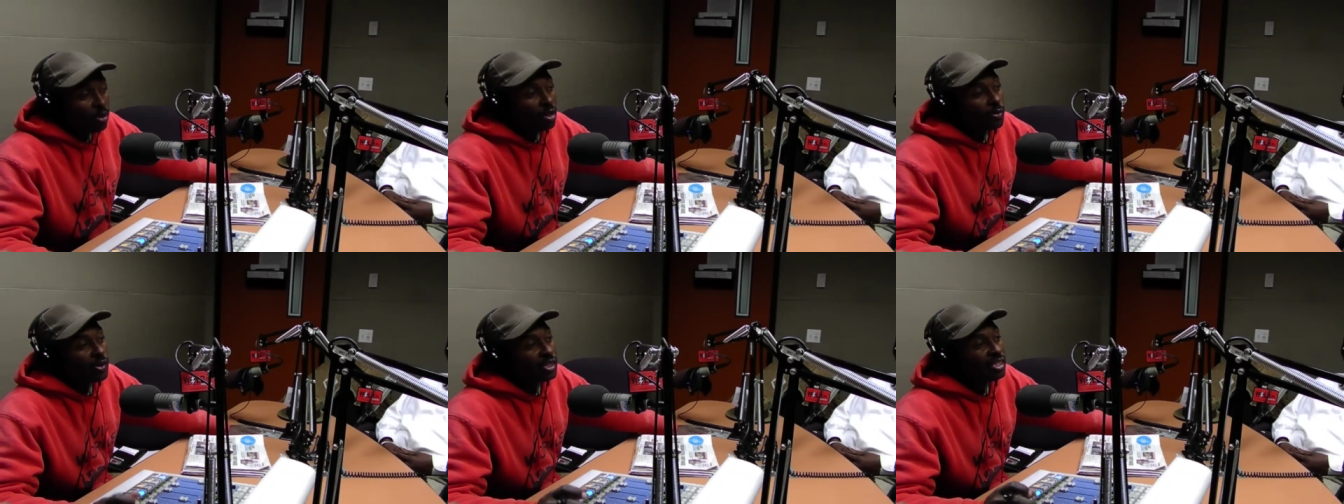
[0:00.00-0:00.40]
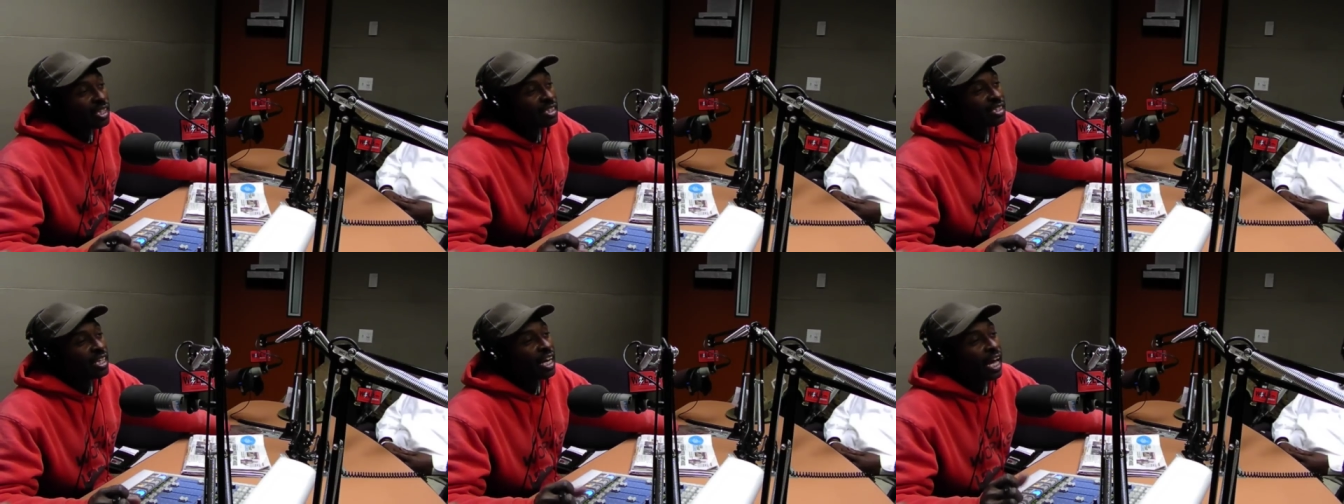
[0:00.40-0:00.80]
and were
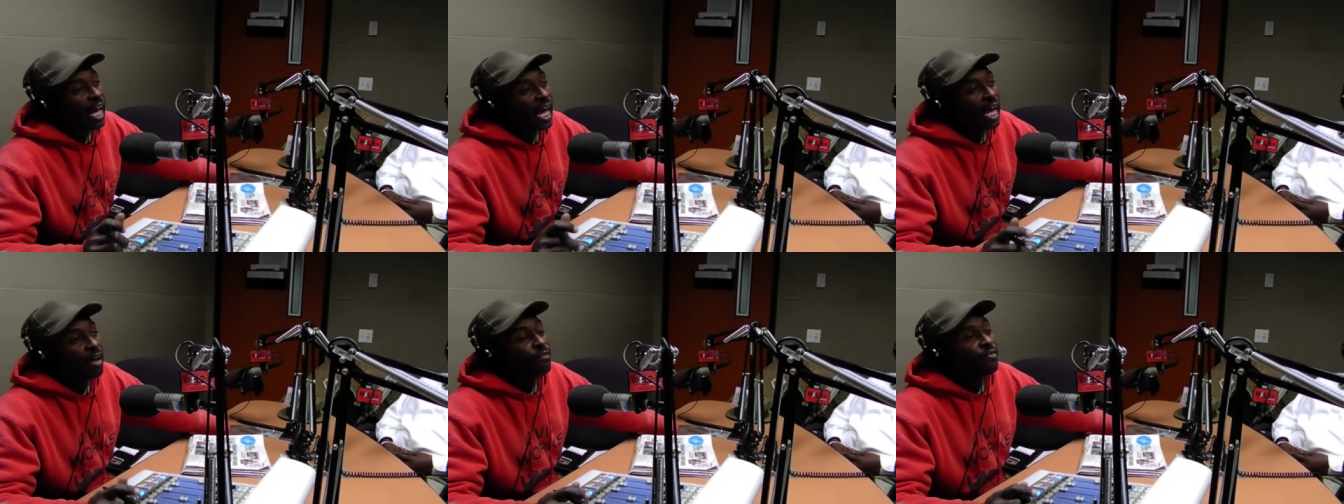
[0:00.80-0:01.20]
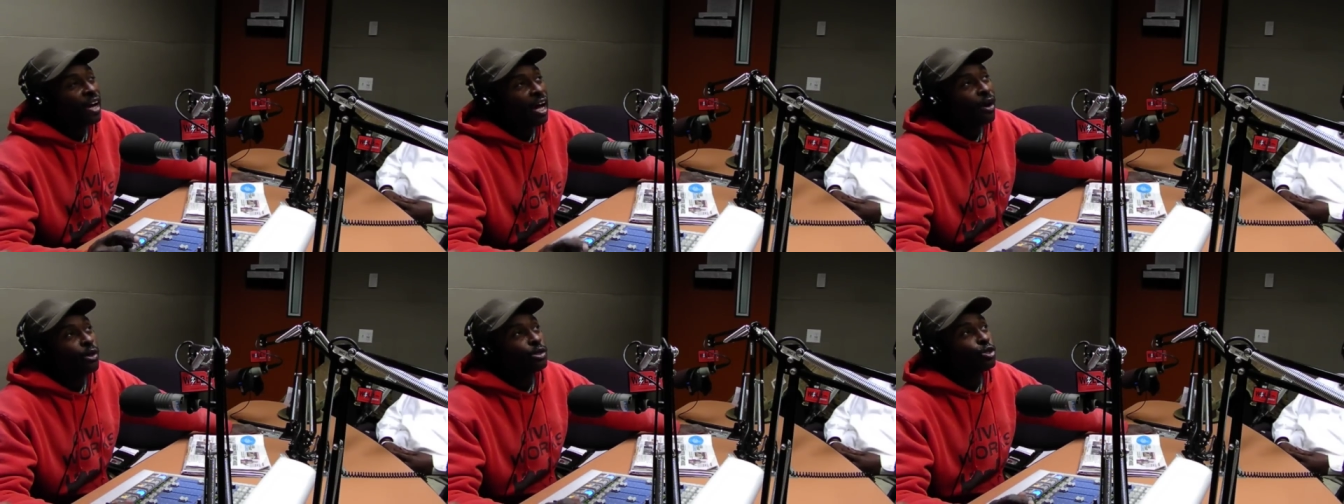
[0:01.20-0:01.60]
just a half
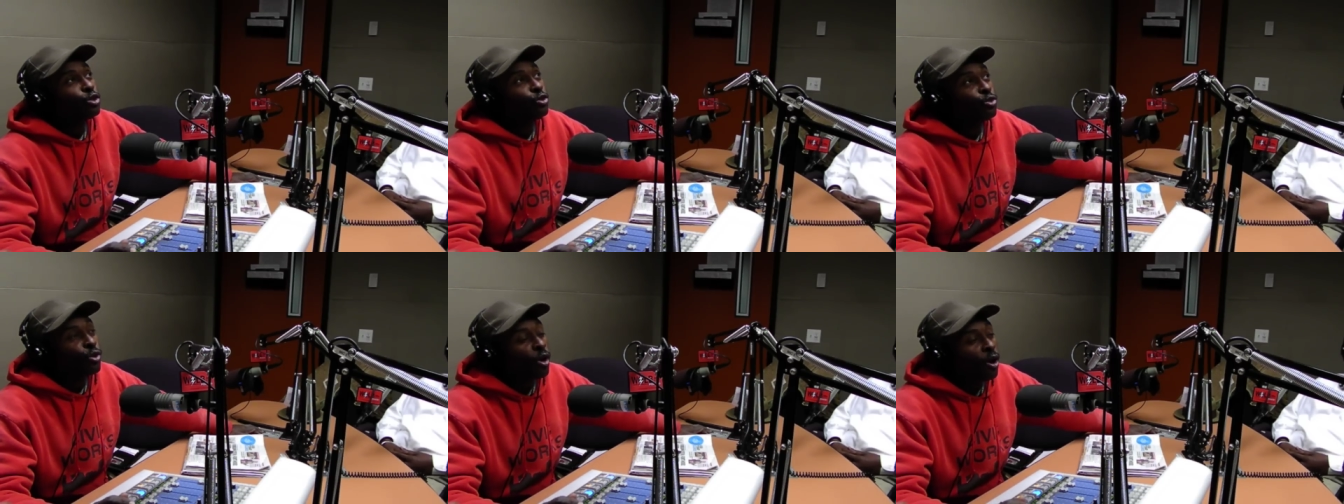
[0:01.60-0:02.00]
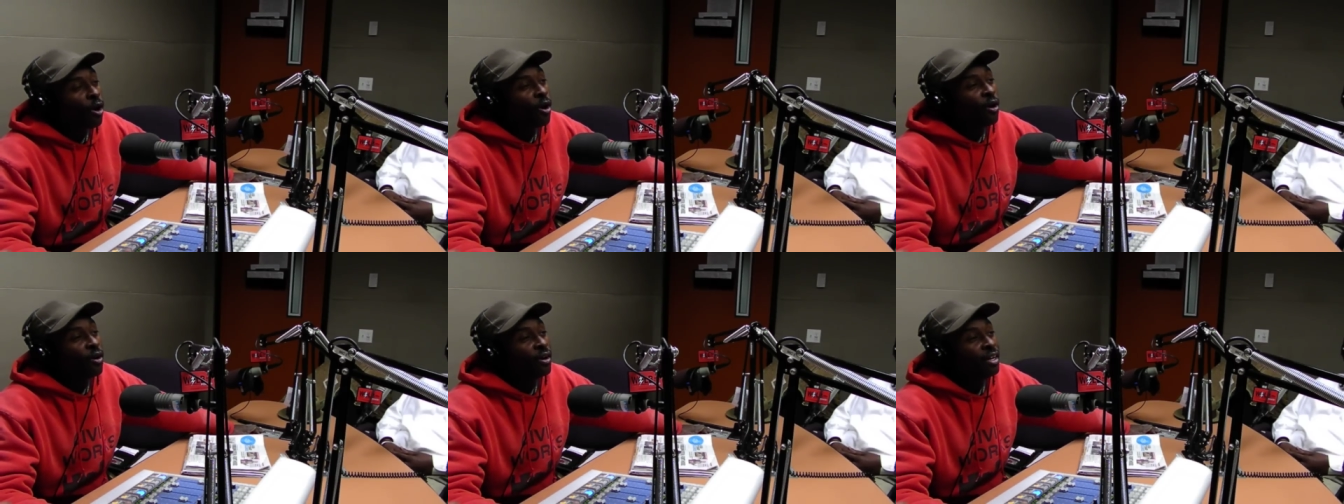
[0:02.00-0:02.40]
hour
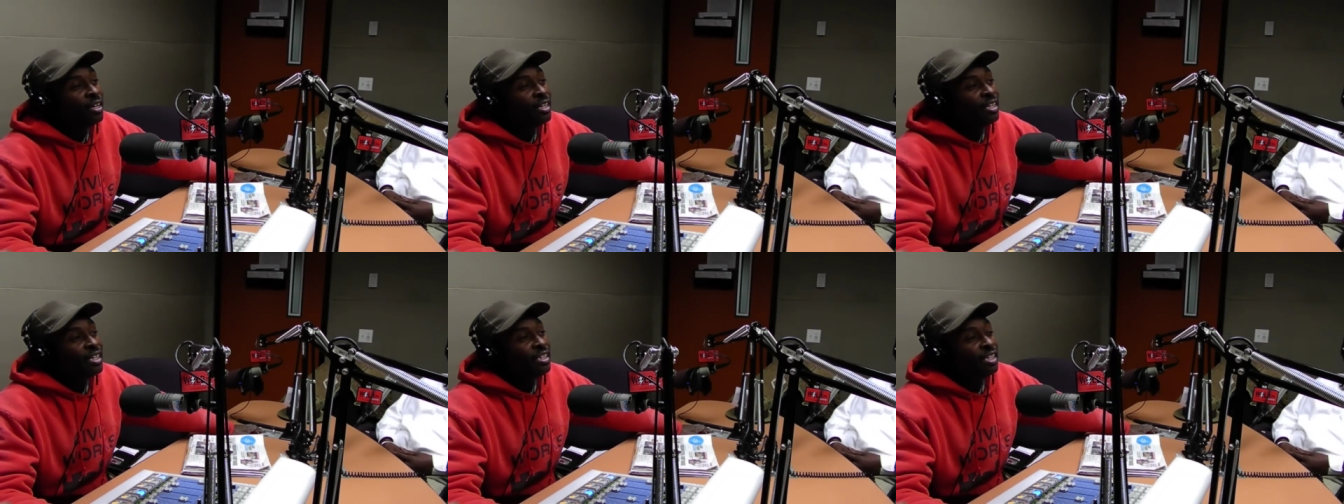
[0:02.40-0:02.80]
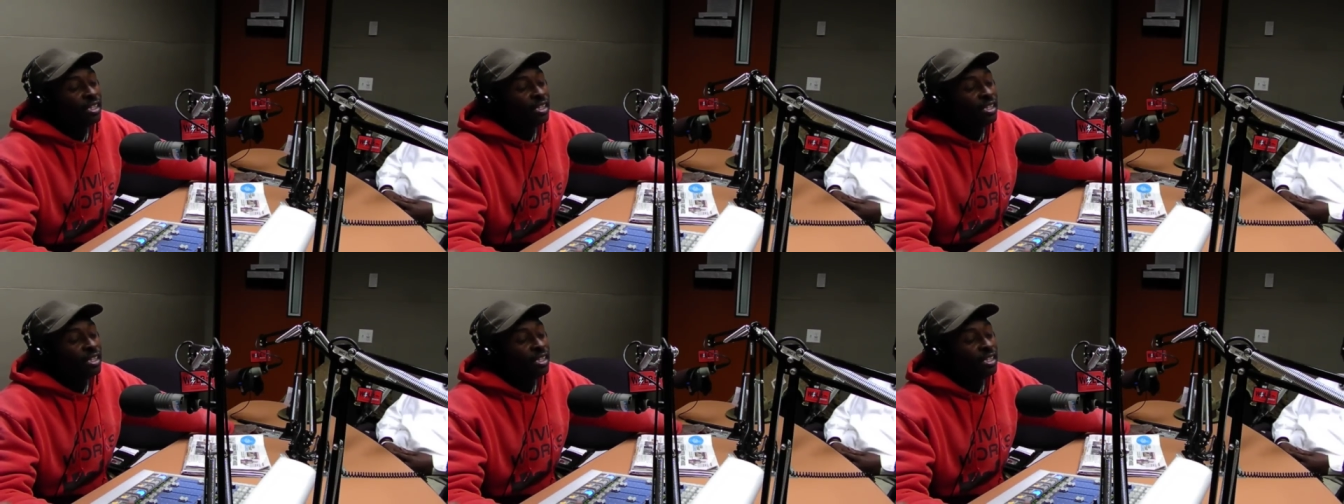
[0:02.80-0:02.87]
strong the